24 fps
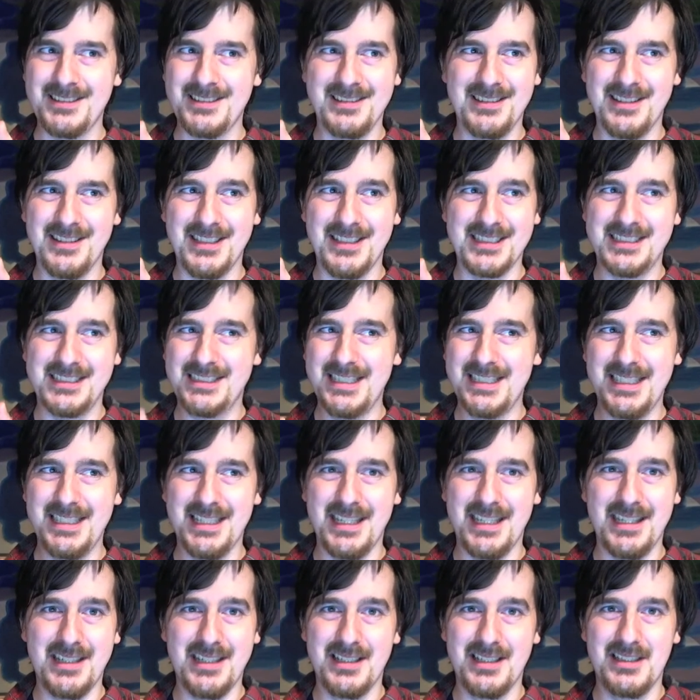the
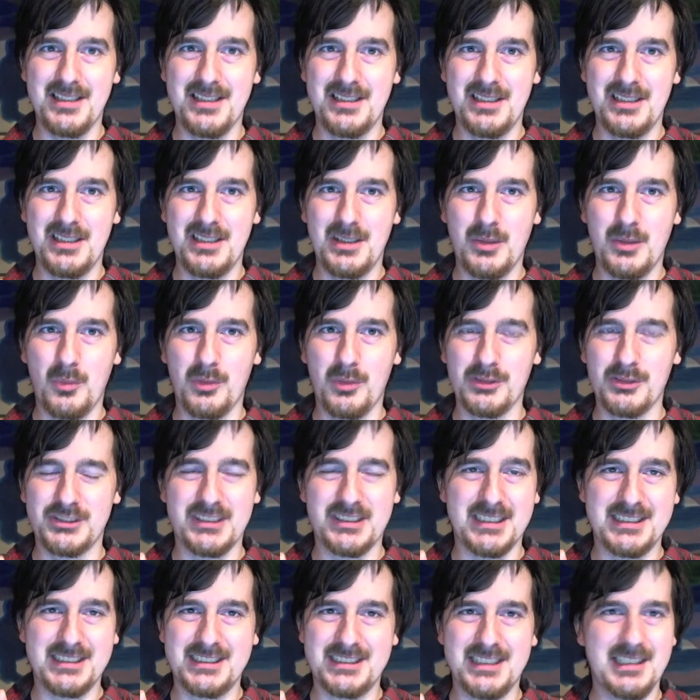city will
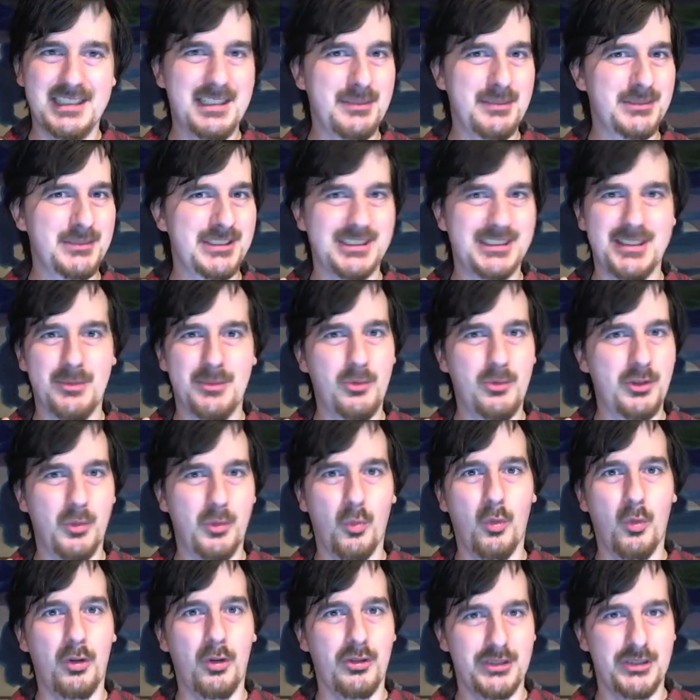just send him someone
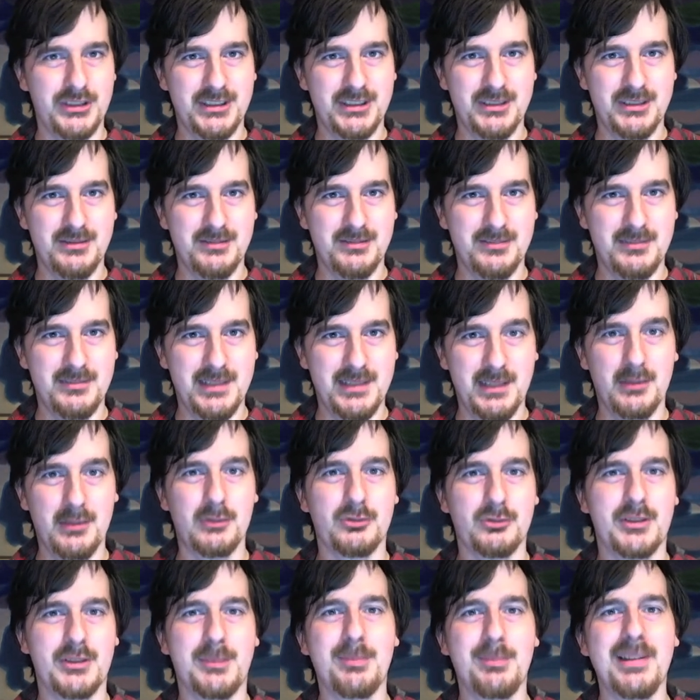worse.
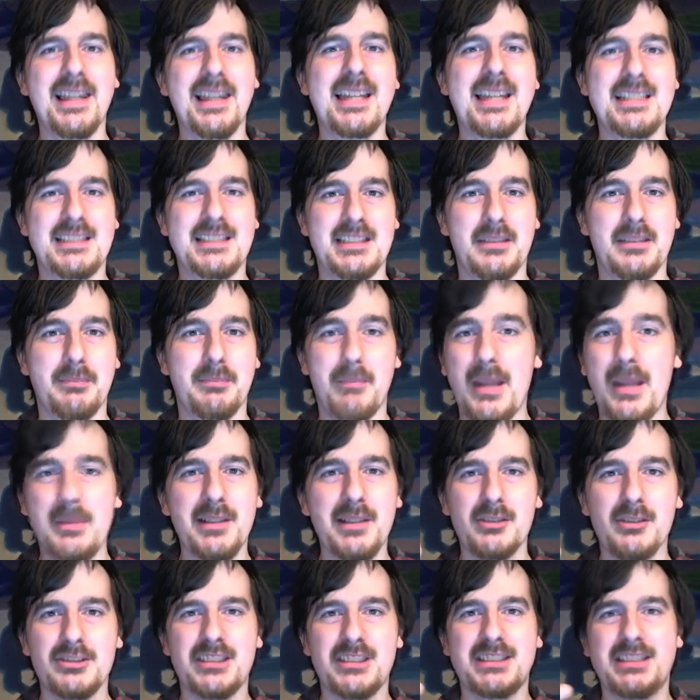It'll replace him. Maybe
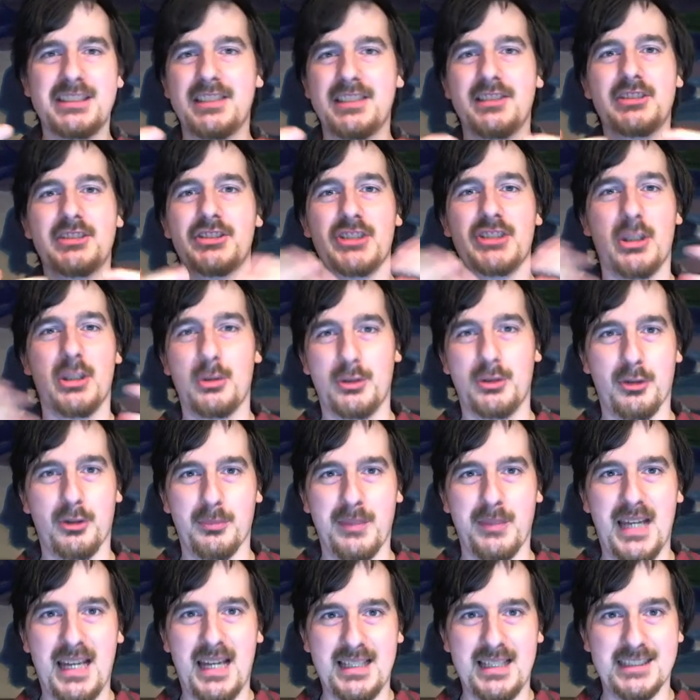it'll just send the Joker
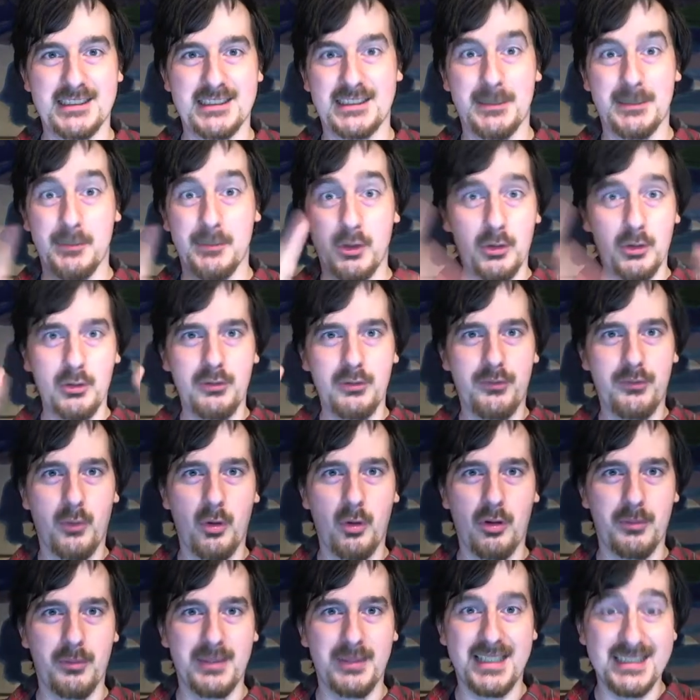back in some new
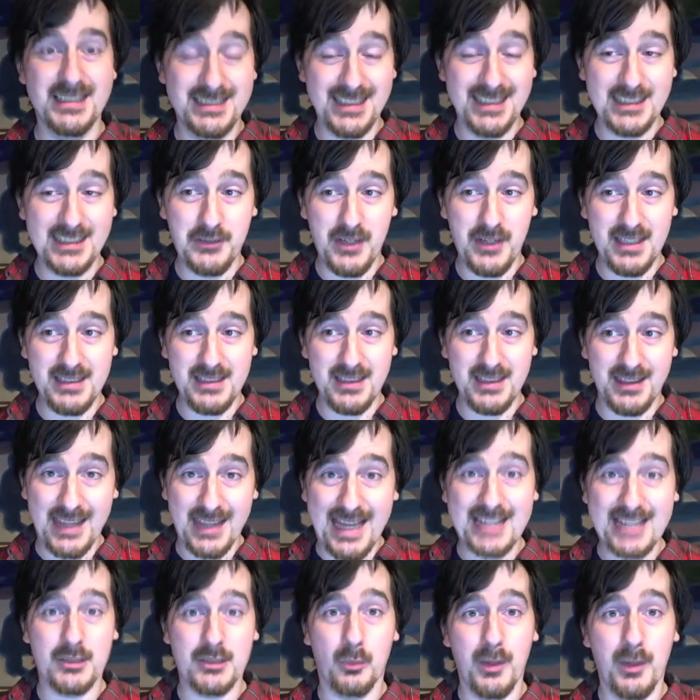form. Because let's face it,
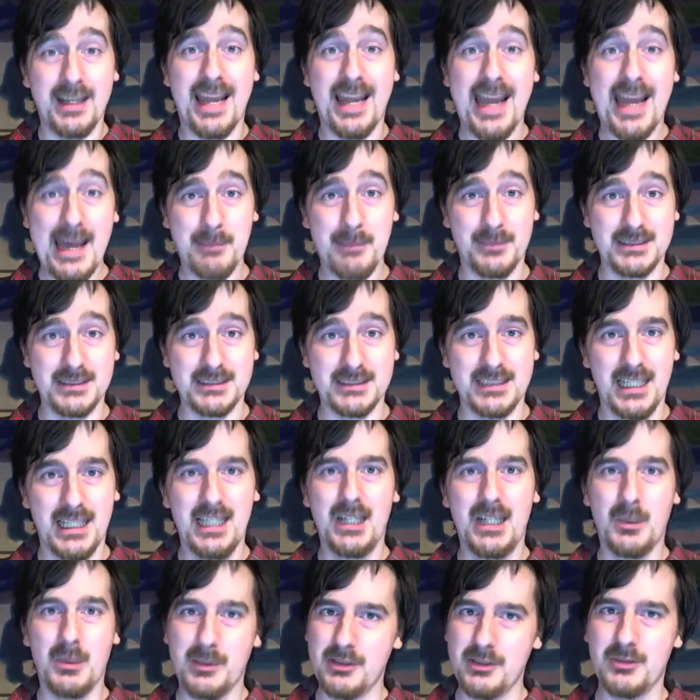that's what happens
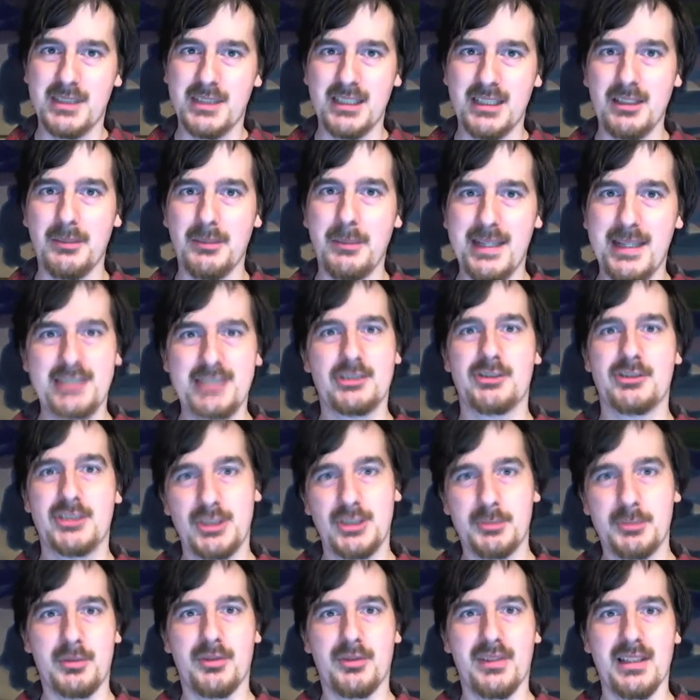when you kill a major
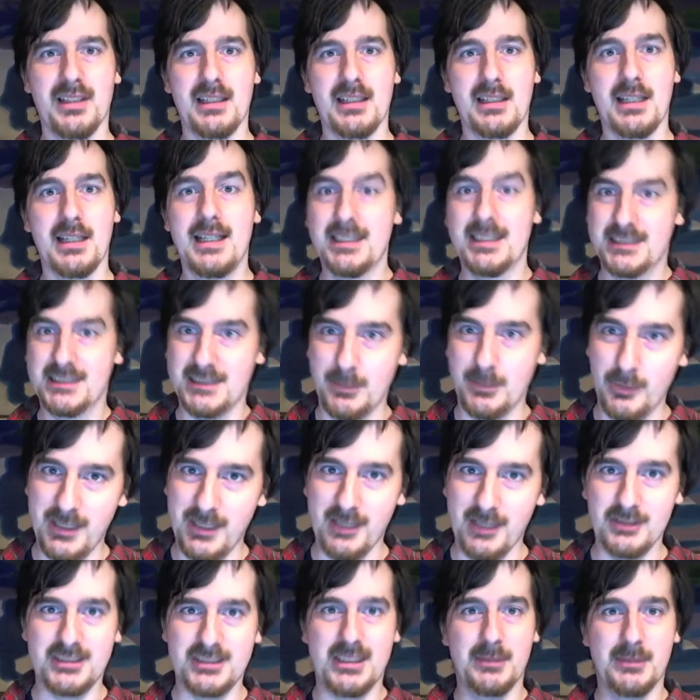supervillain. Someone
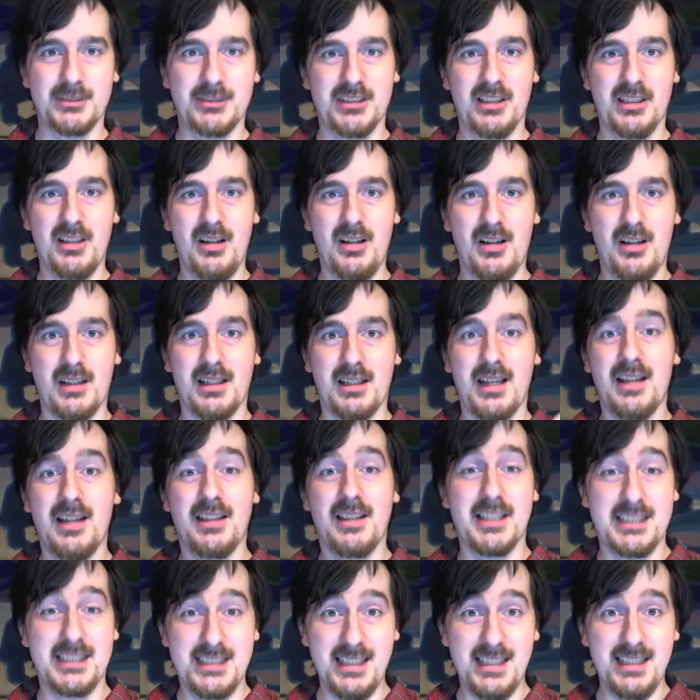else comes along.
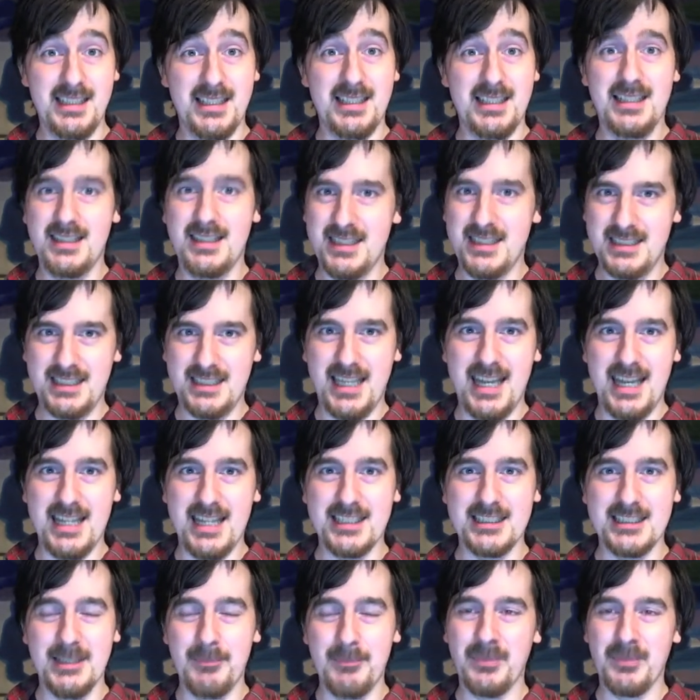The city, in this
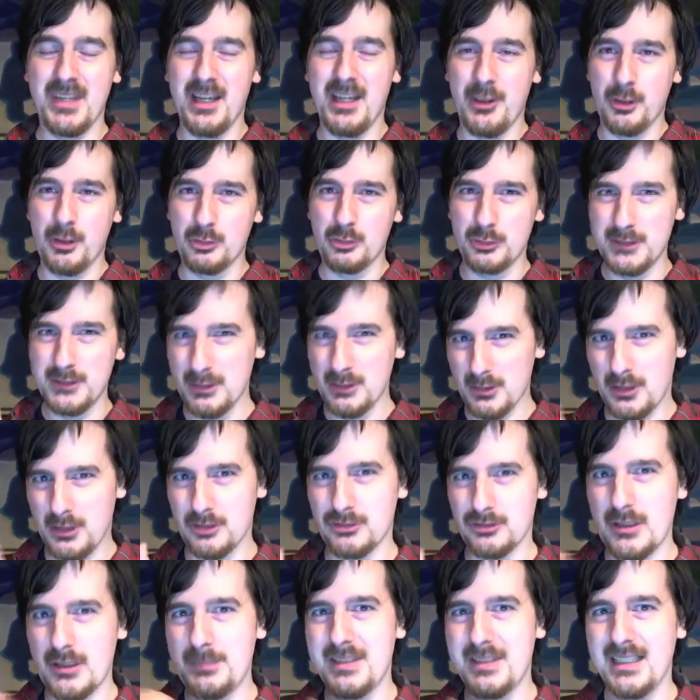case, the real
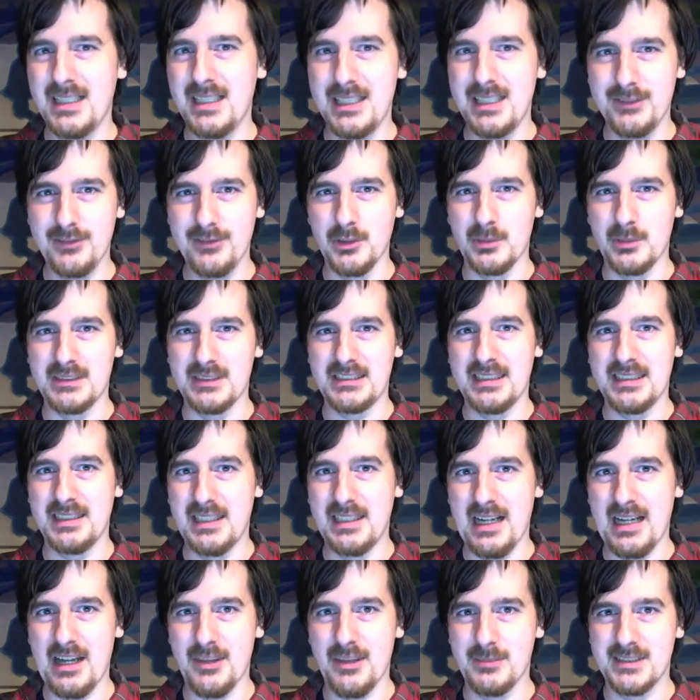corrupting influence in
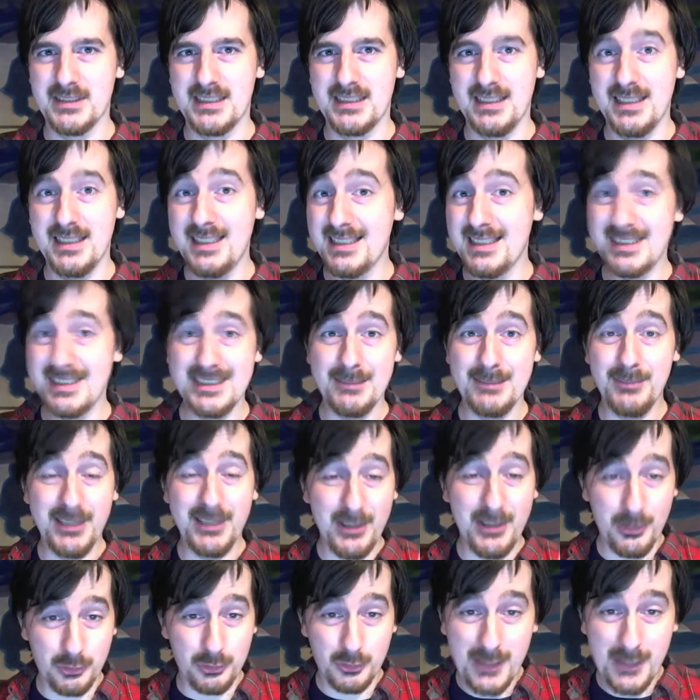Gotham City is simply
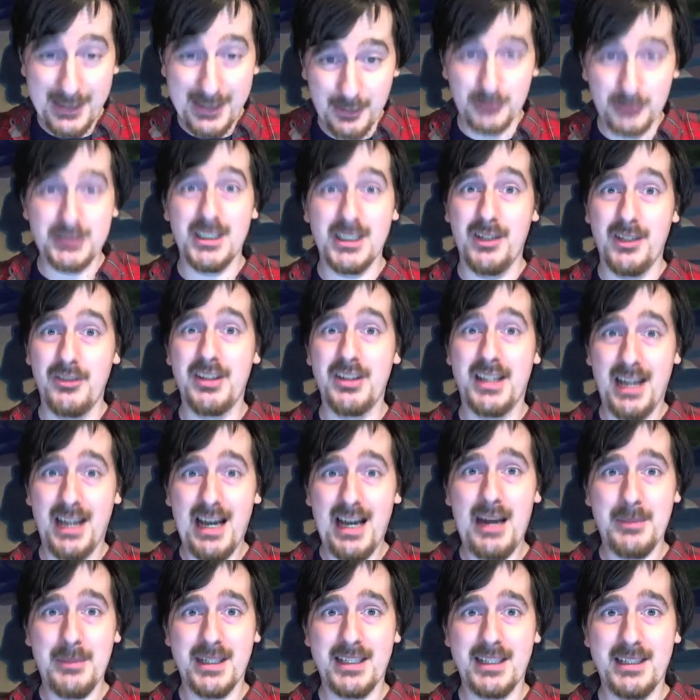the writers of the
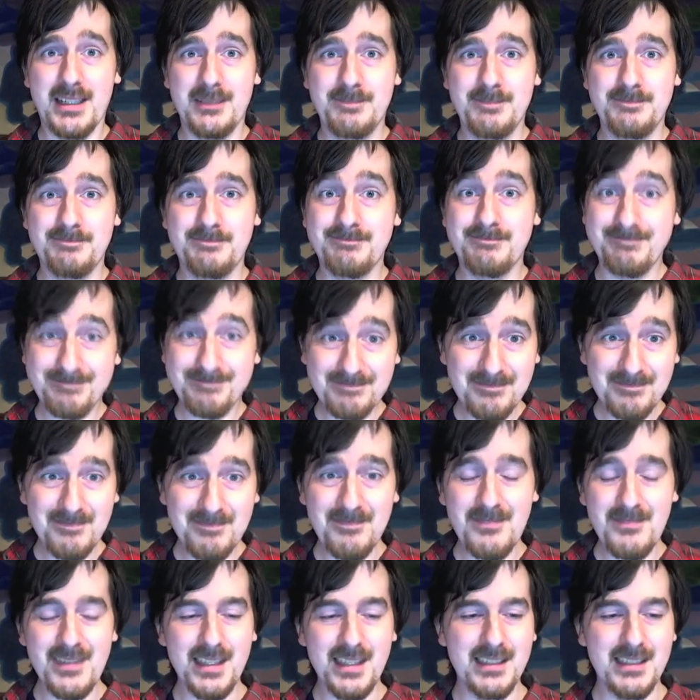comic.
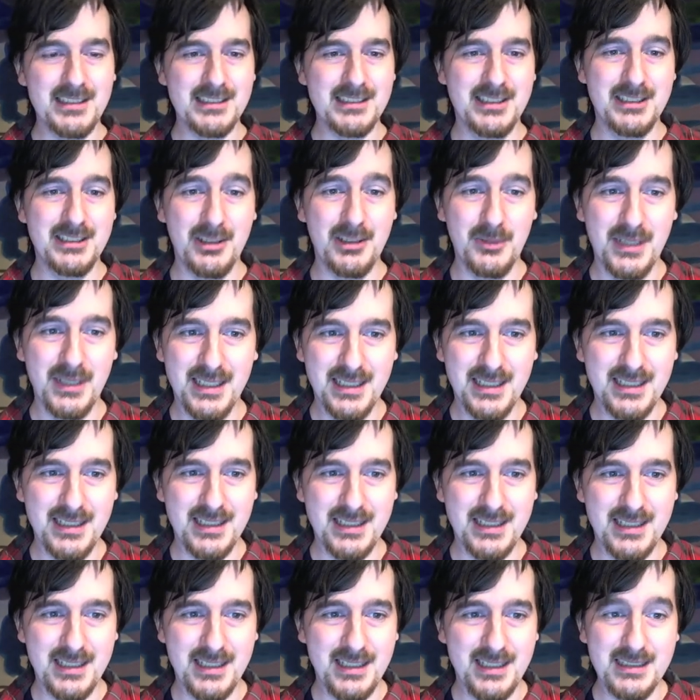So
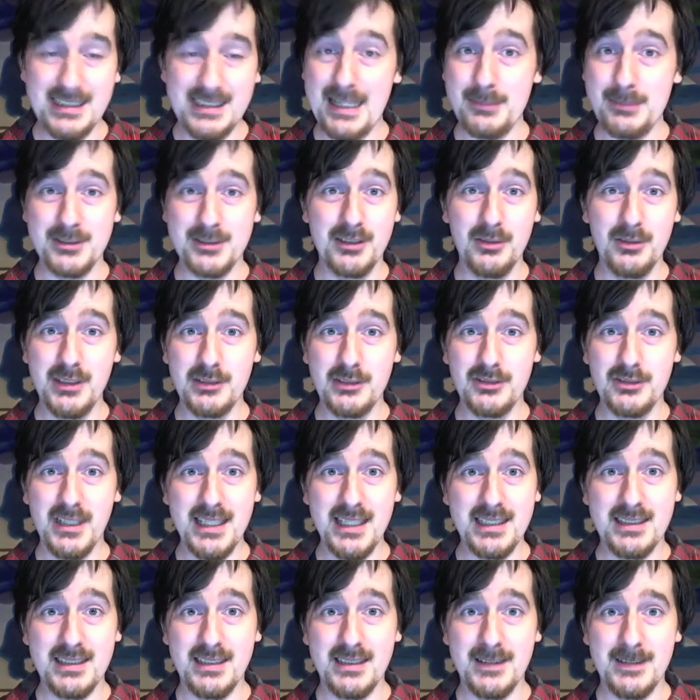he's absolutely
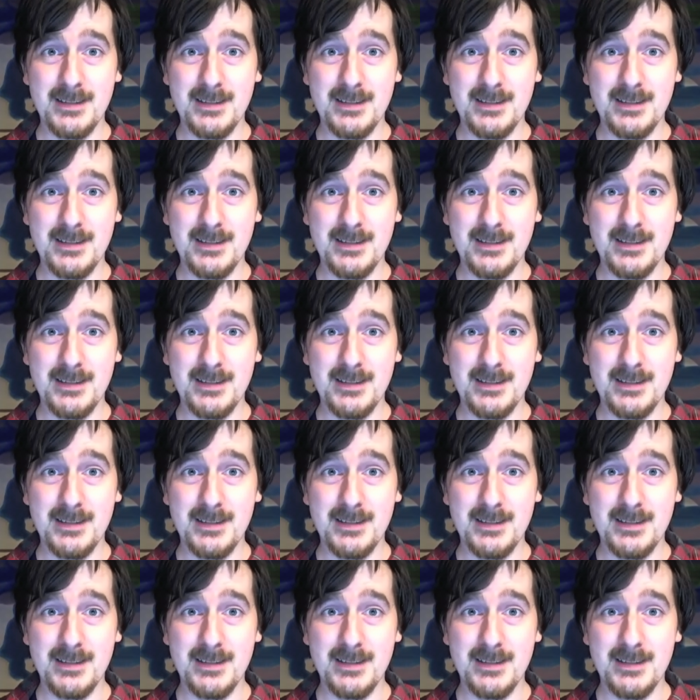right.